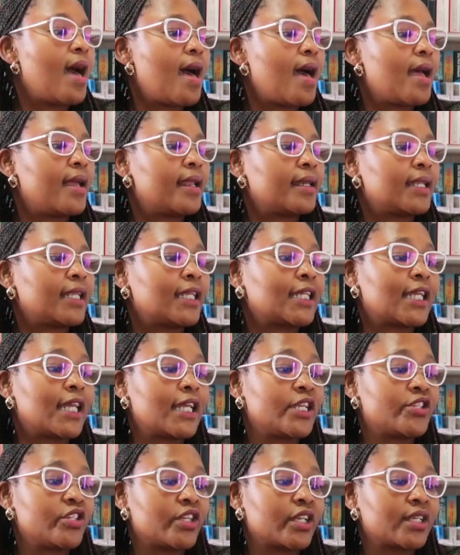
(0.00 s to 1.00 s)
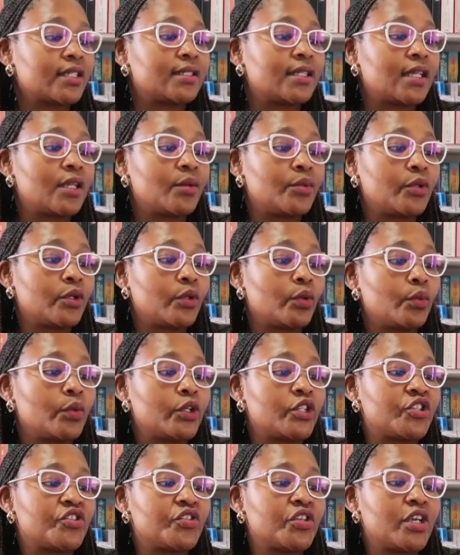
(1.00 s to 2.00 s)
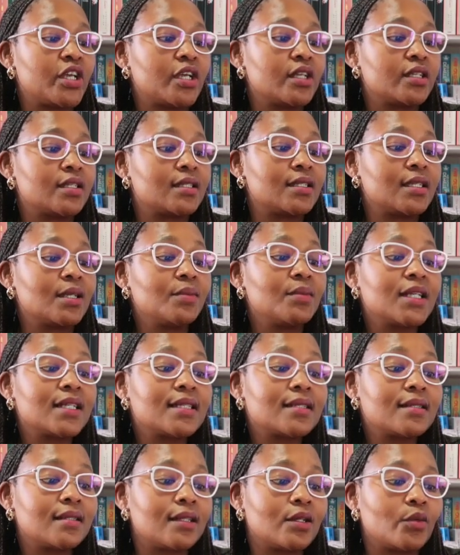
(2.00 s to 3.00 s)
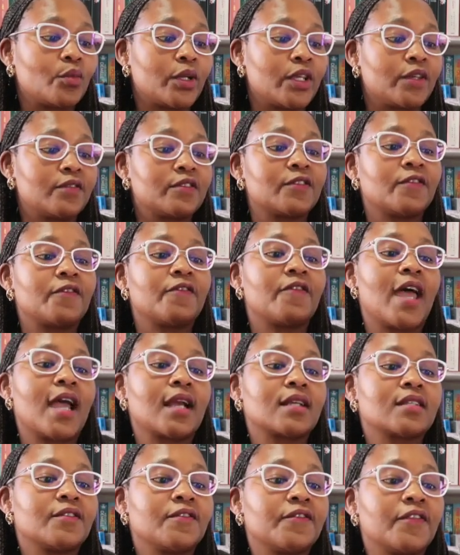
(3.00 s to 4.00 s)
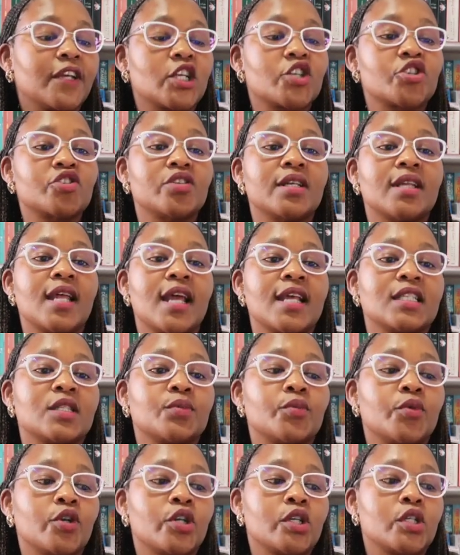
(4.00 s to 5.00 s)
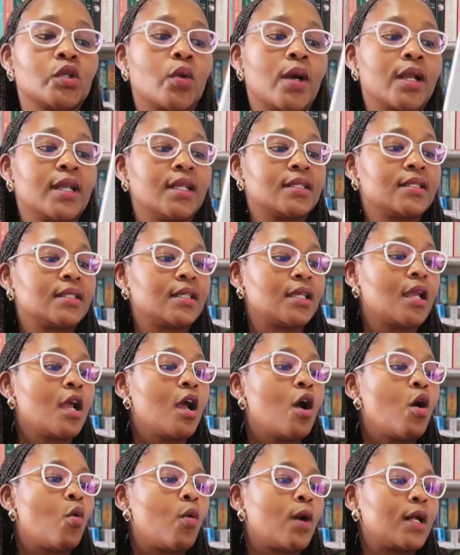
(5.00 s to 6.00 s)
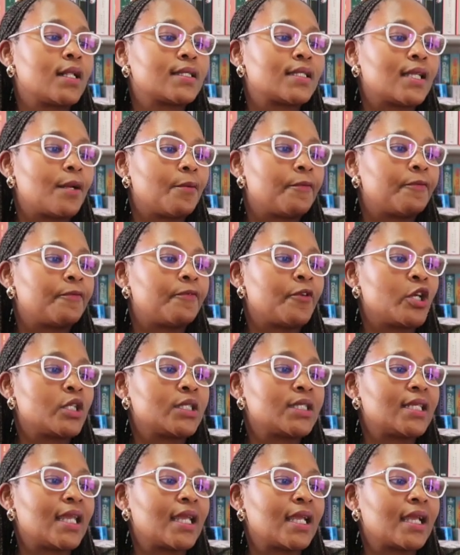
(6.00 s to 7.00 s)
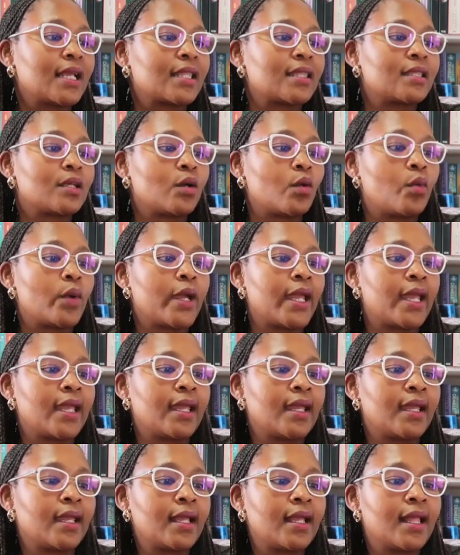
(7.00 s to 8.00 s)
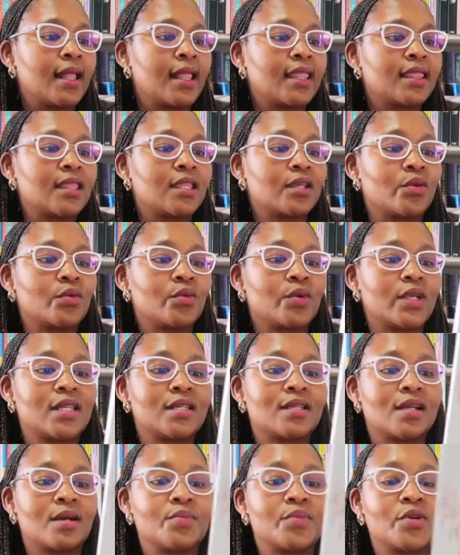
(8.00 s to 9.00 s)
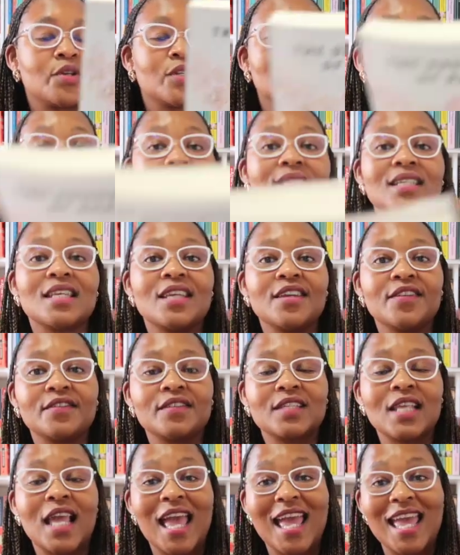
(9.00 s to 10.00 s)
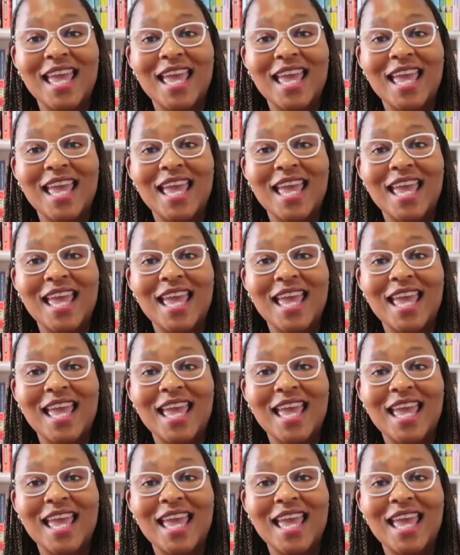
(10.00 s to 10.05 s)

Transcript: An engaging debut which seamlessly weaves fact, fiction, and spirituality while subverting the way the reader perceives